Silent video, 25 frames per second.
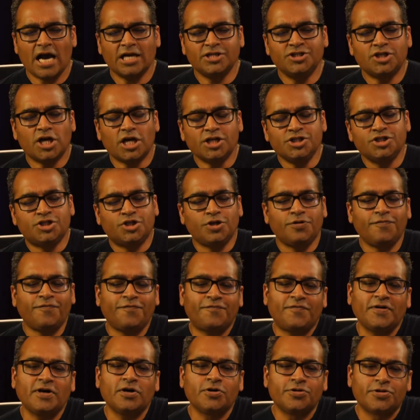And, and do you
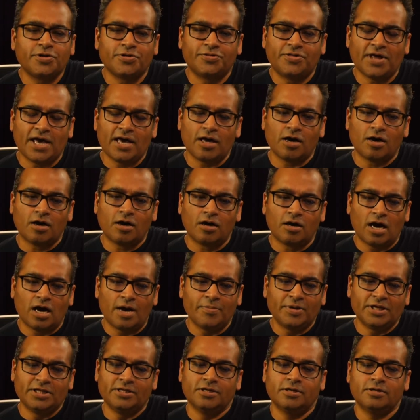feel that they are, I
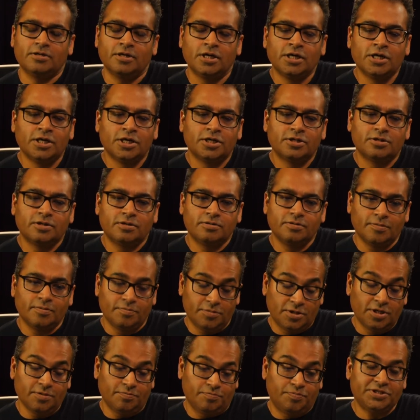mean,
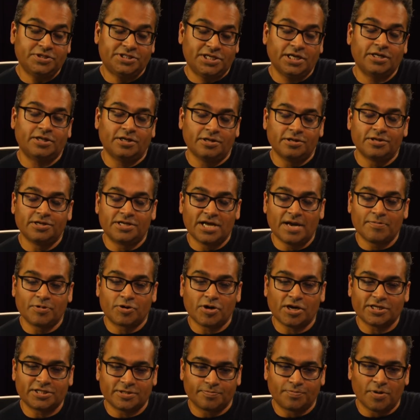the, particularly the
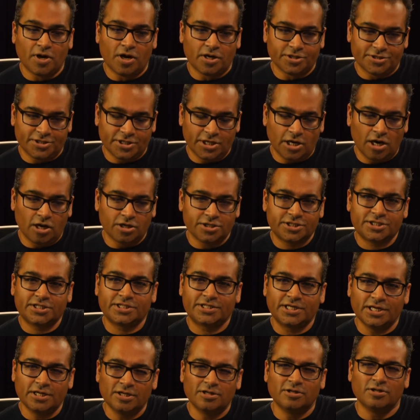Democratic Party, are
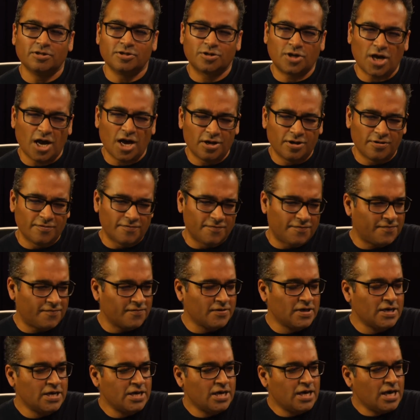still kind of
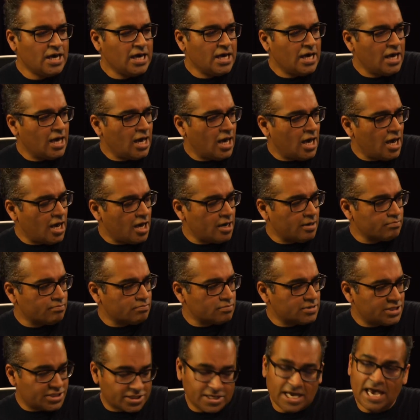
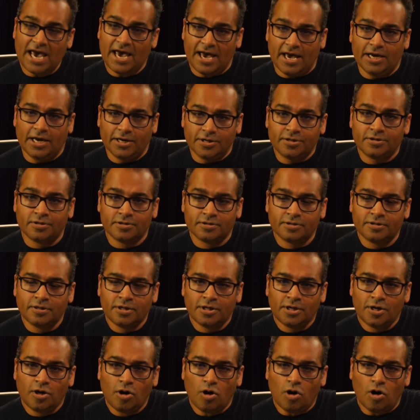um, scared
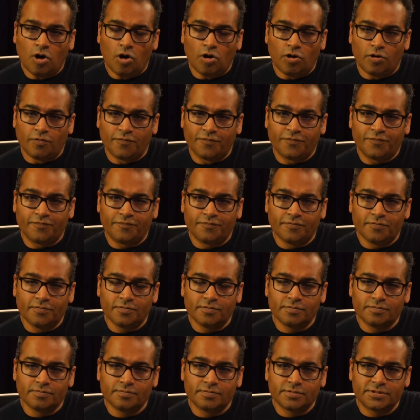of
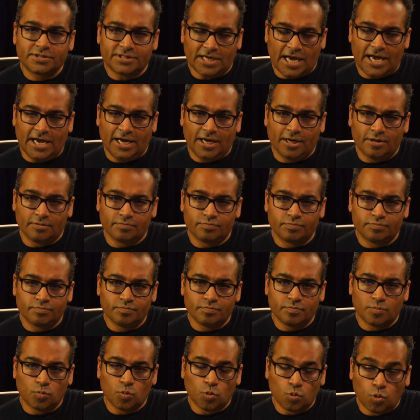saying
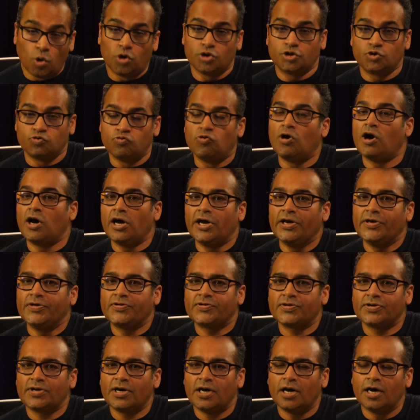what's
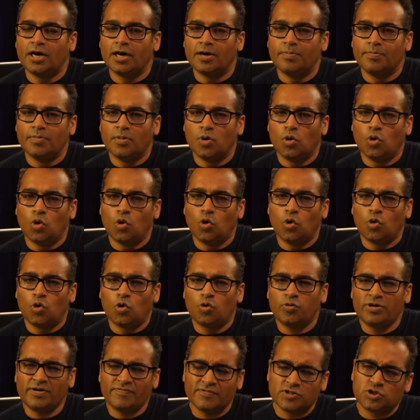right um, or,
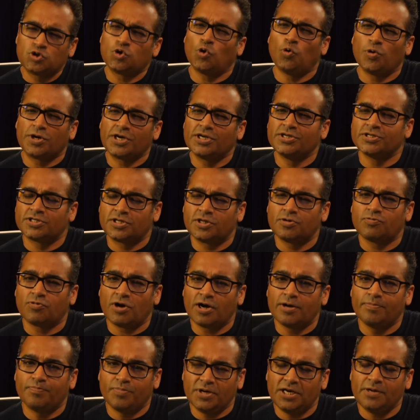or even talking to the
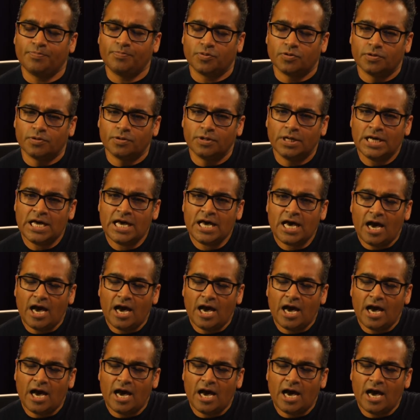right people.